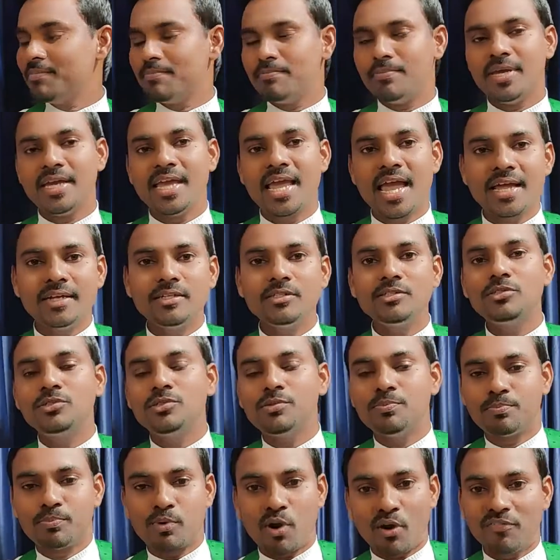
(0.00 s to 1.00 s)
began to
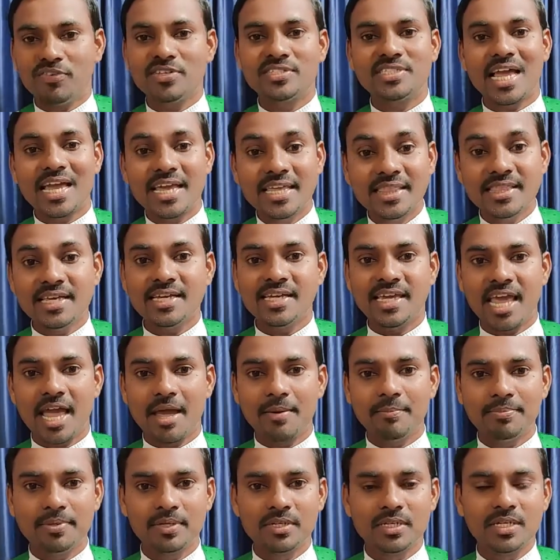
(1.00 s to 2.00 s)
prophesy in the
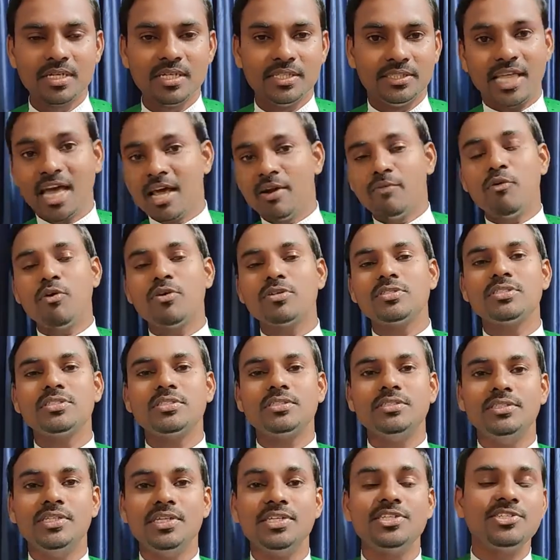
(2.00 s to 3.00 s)
camp, there was a
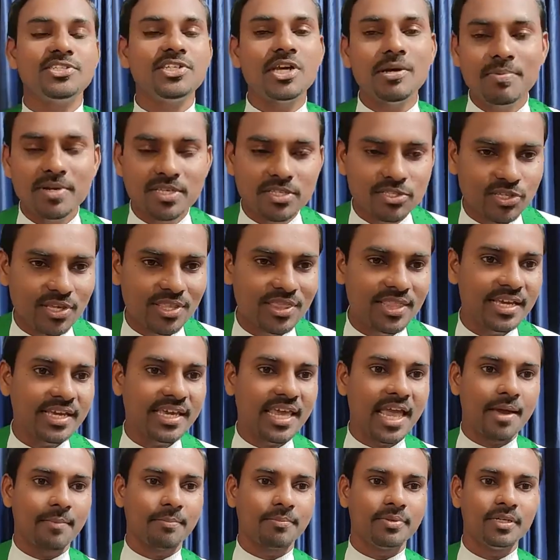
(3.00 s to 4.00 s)
disturbance in the
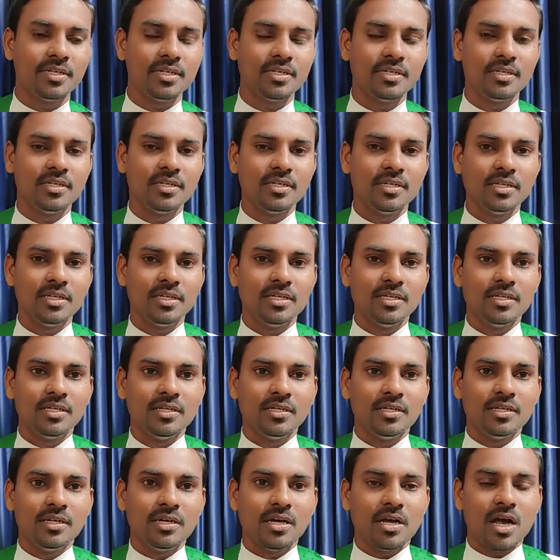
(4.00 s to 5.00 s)
camp.
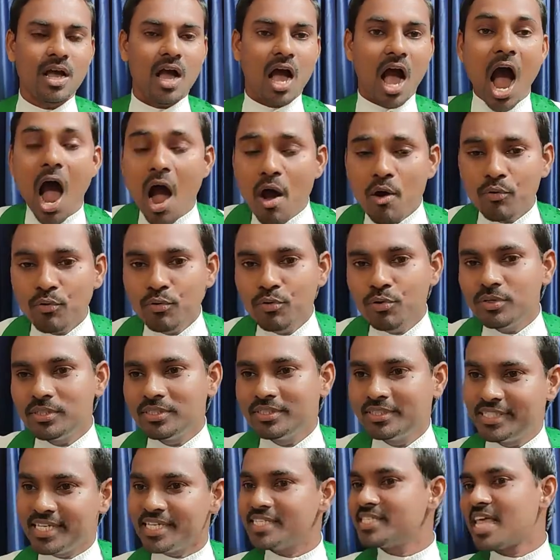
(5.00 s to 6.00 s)
How
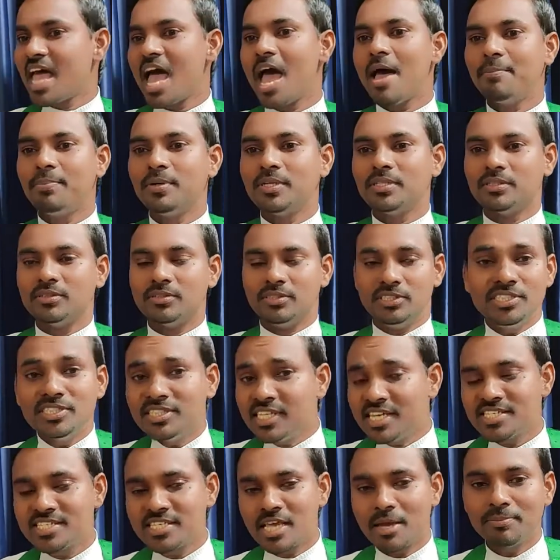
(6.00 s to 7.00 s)
could this happen? This
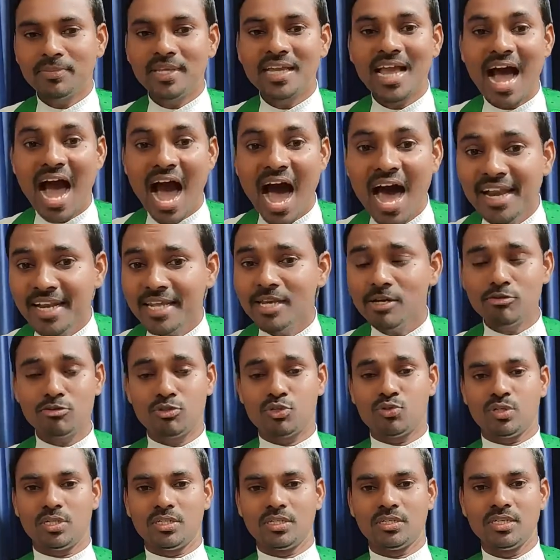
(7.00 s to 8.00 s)
is something
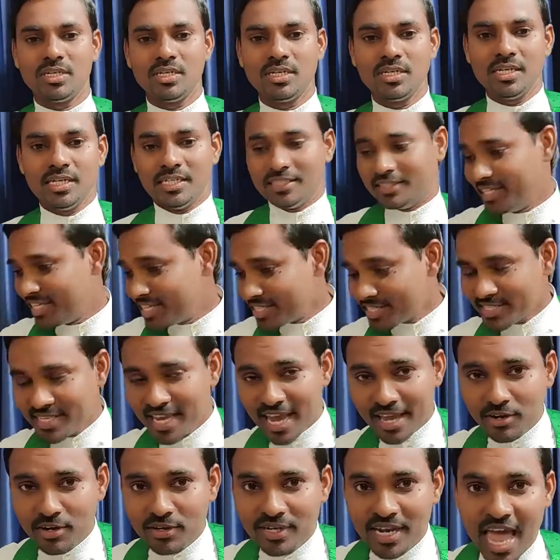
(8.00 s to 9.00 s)
unusual. This
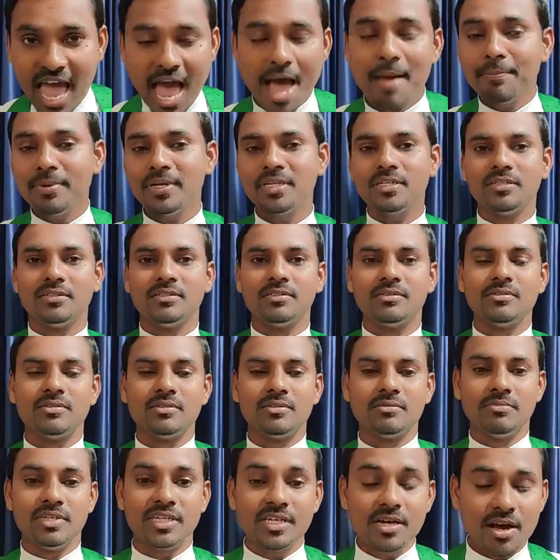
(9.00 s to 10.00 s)
cannot happen
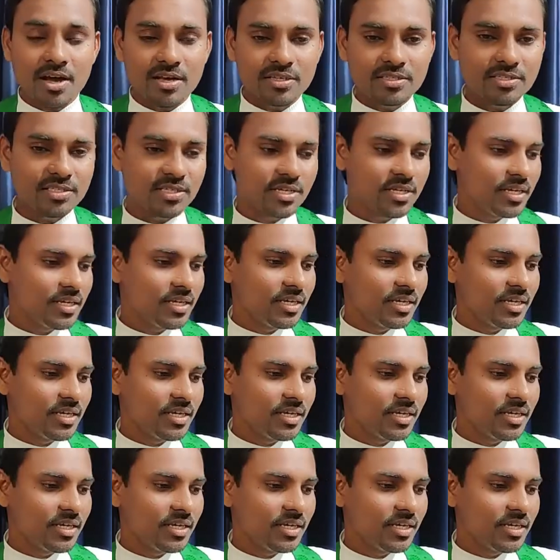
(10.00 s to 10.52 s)
because